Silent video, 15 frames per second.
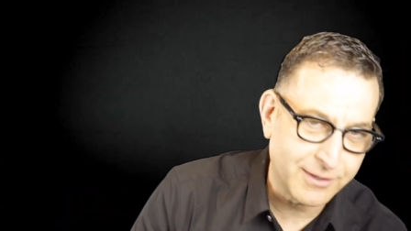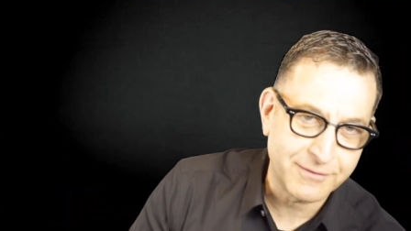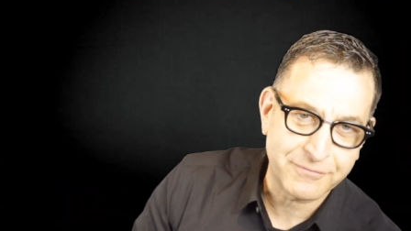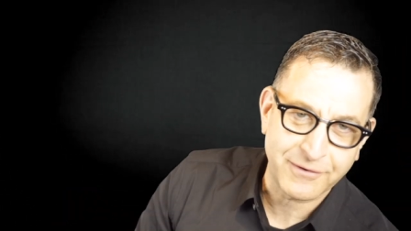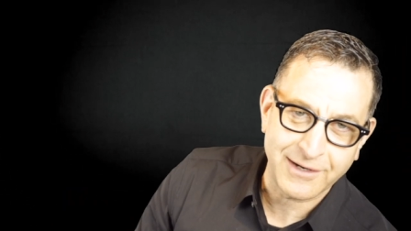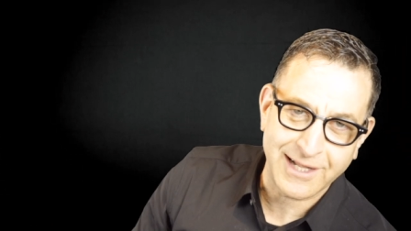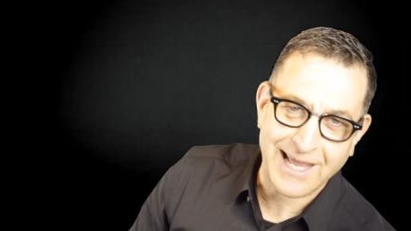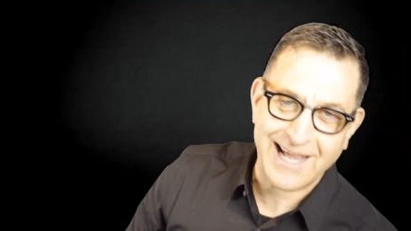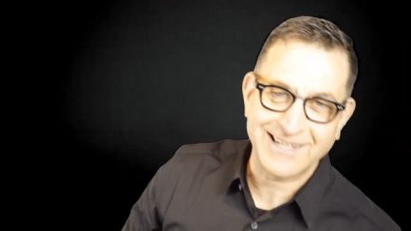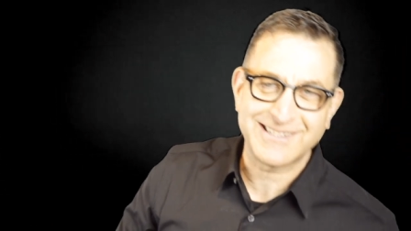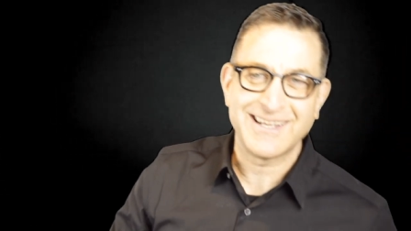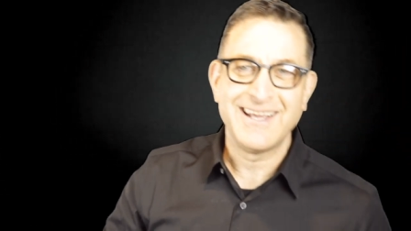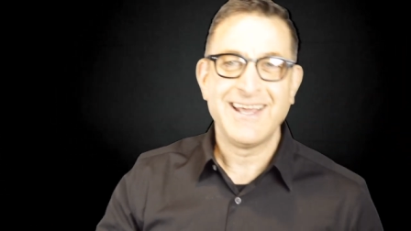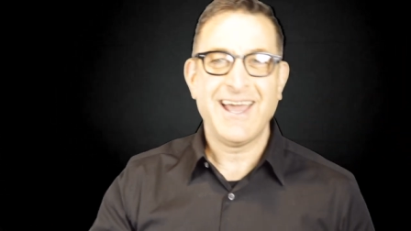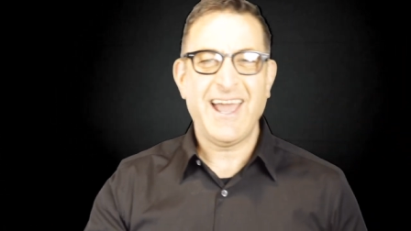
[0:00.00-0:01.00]
one for last.
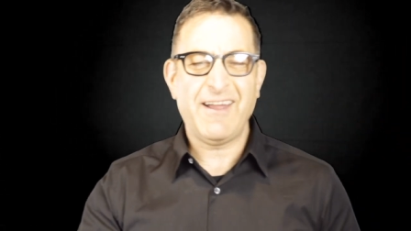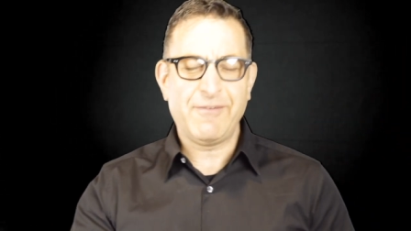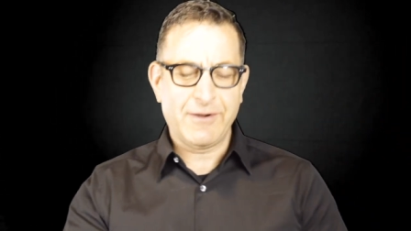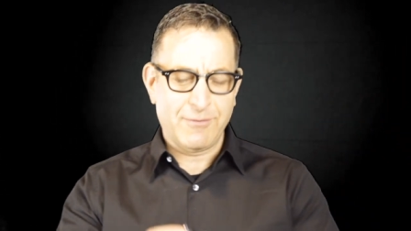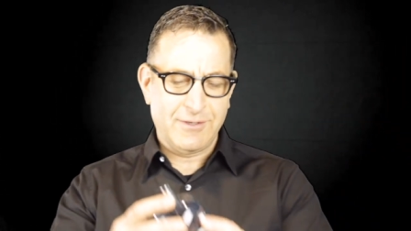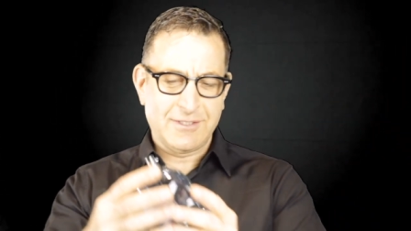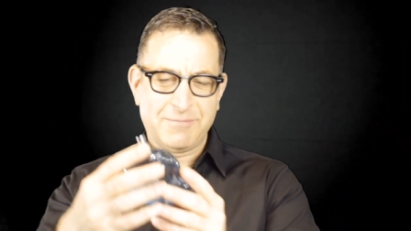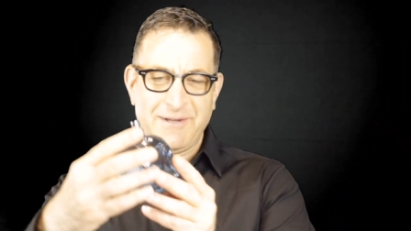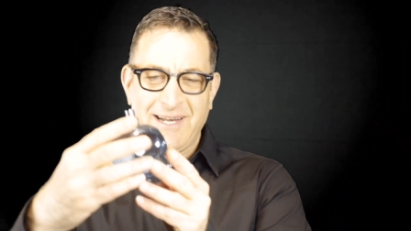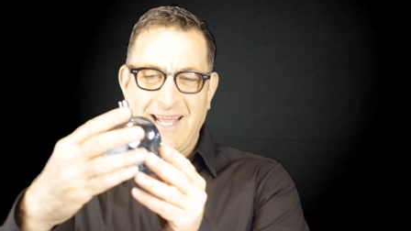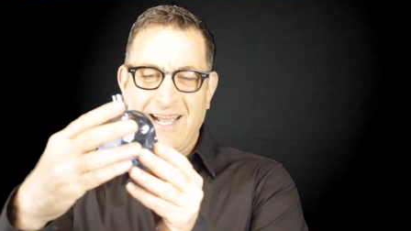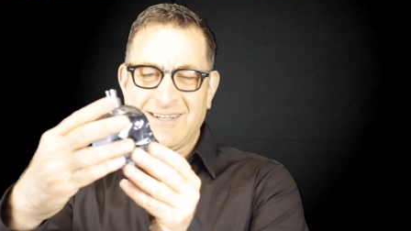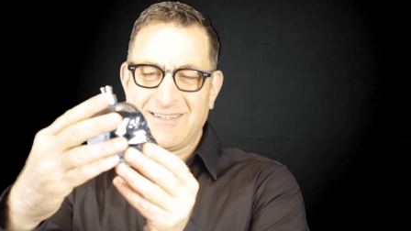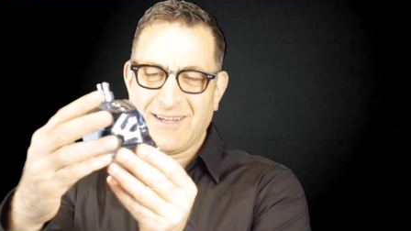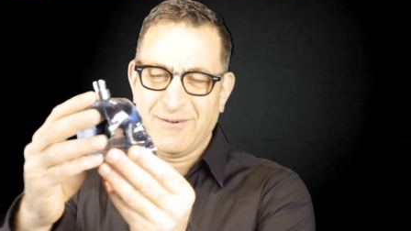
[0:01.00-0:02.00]
Everyone's been
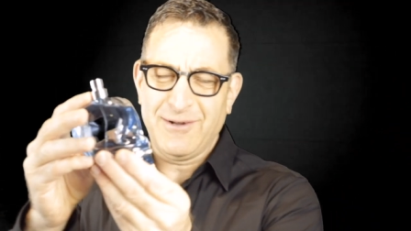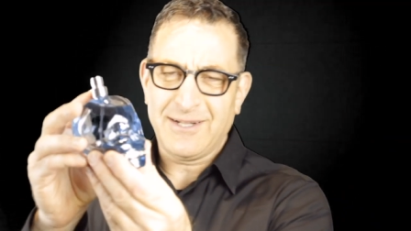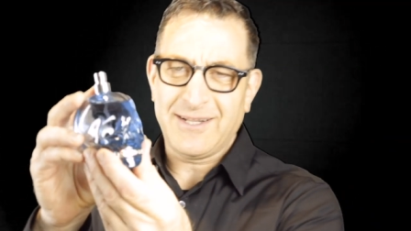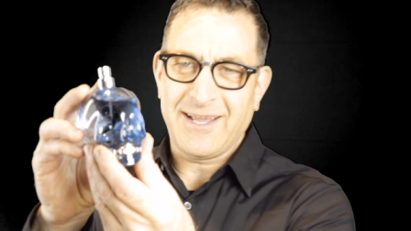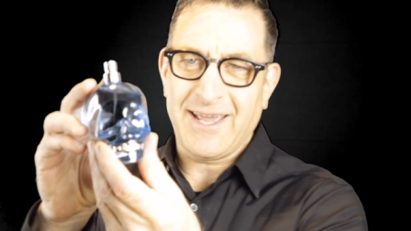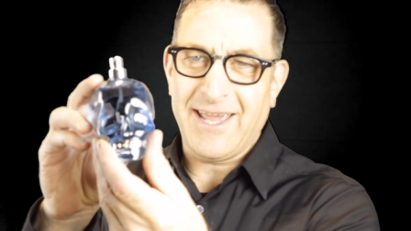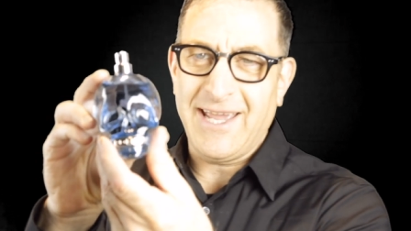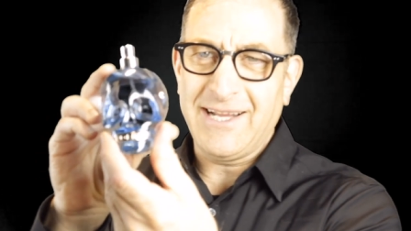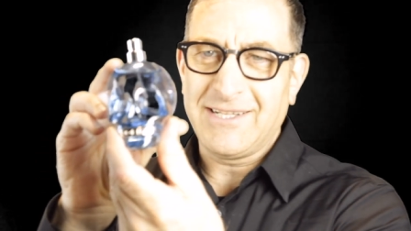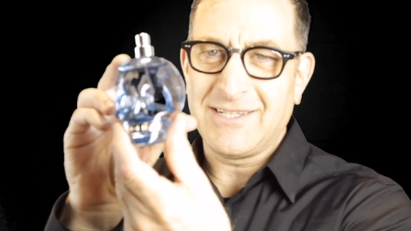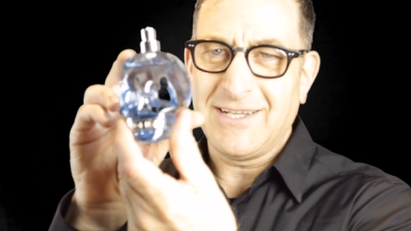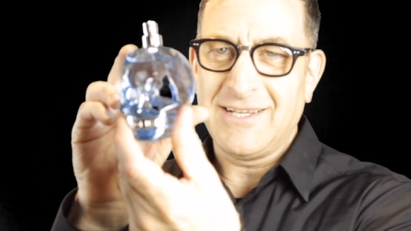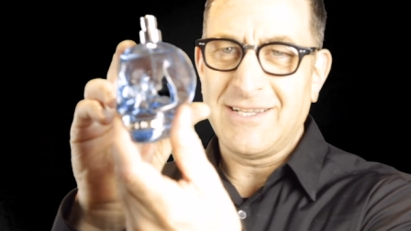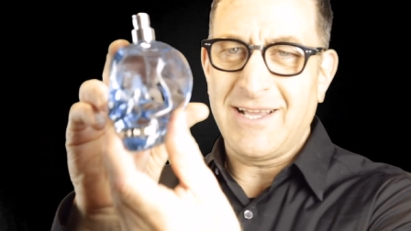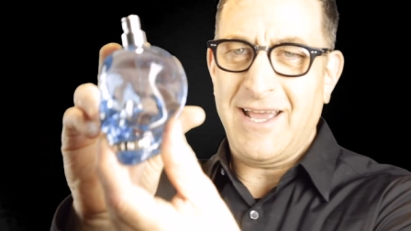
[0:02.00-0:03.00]
asking, what the H
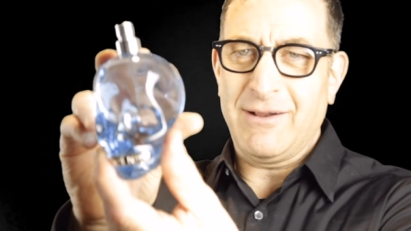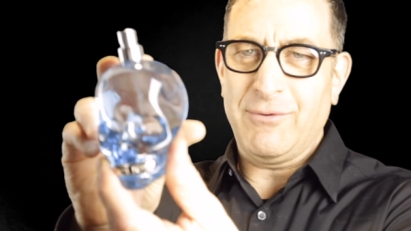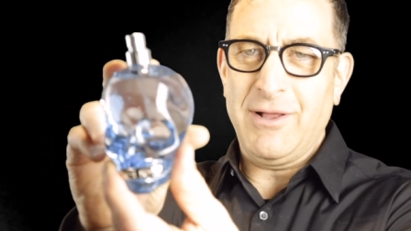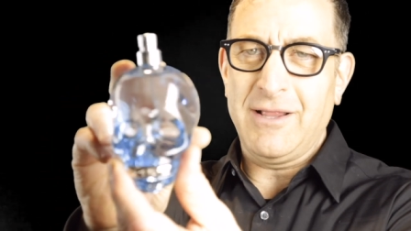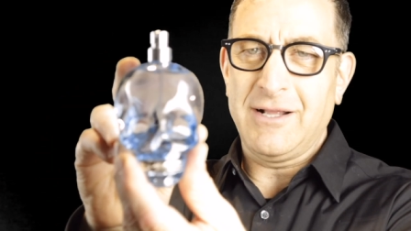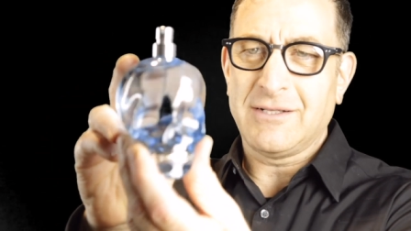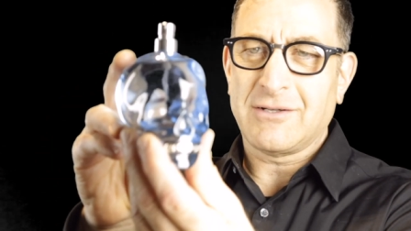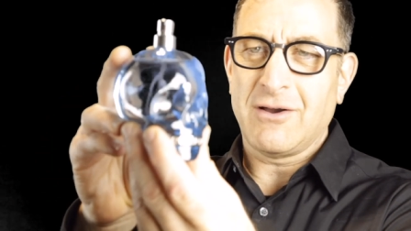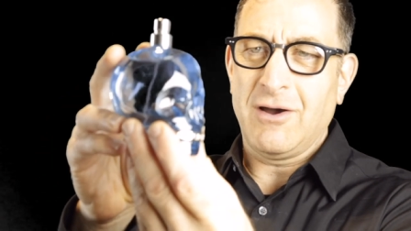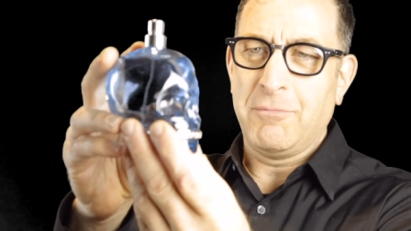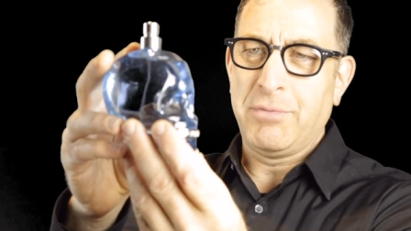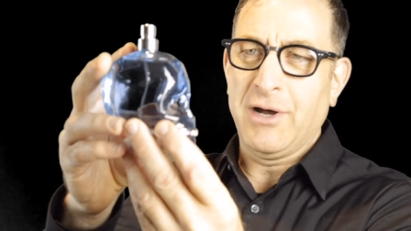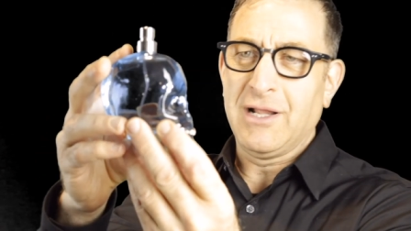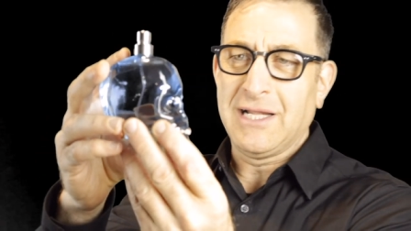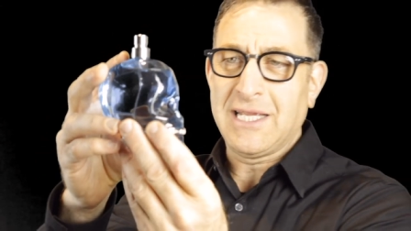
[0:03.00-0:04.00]
is that? Well, it's
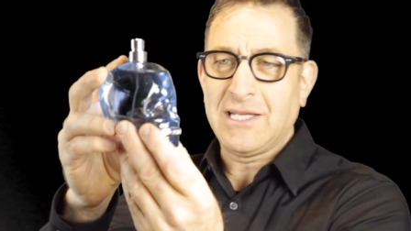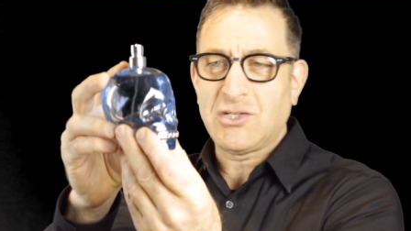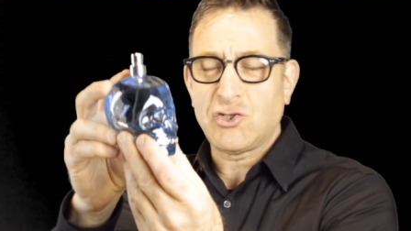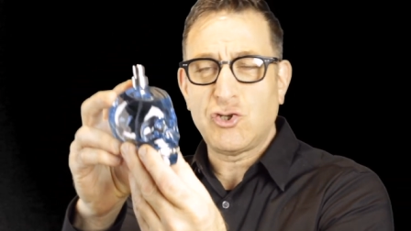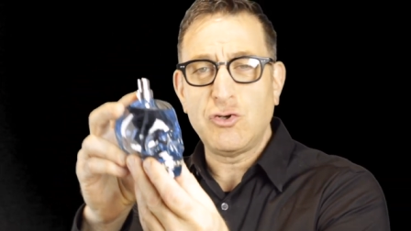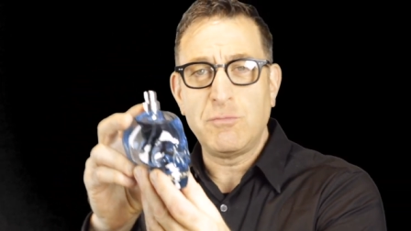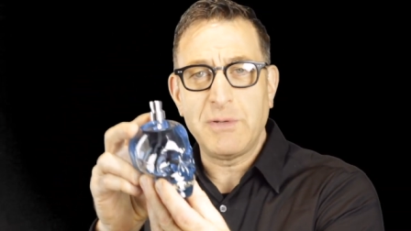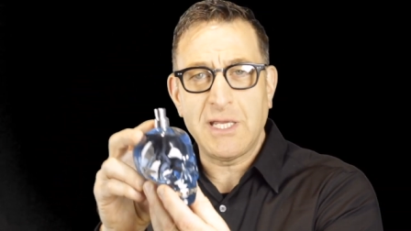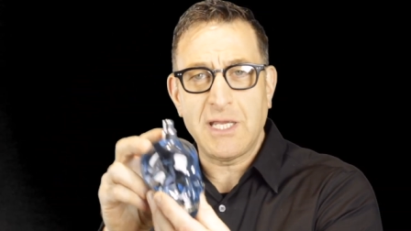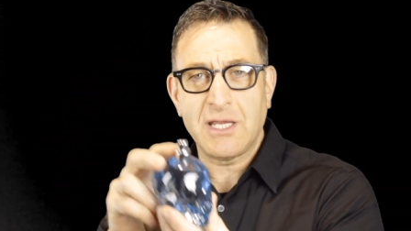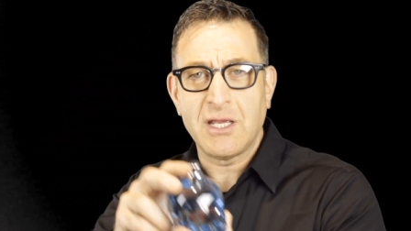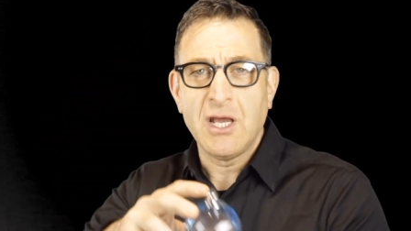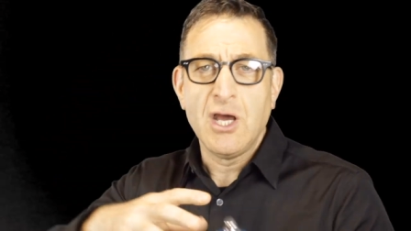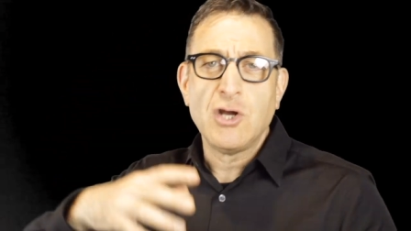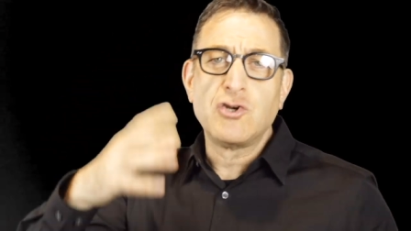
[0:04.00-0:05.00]
called Police To Be.